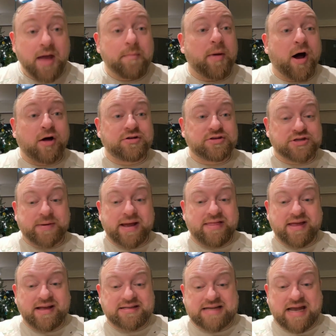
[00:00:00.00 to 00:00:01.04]
but also i
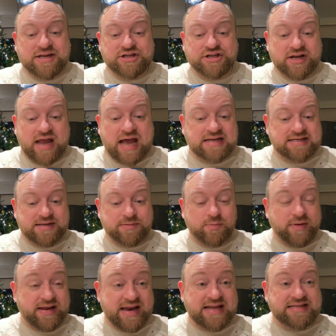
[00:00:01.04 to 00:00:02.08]
think tension as in
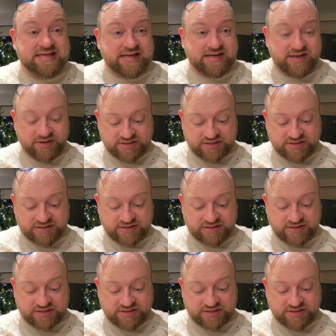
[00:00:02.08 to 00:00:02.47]
with knitting your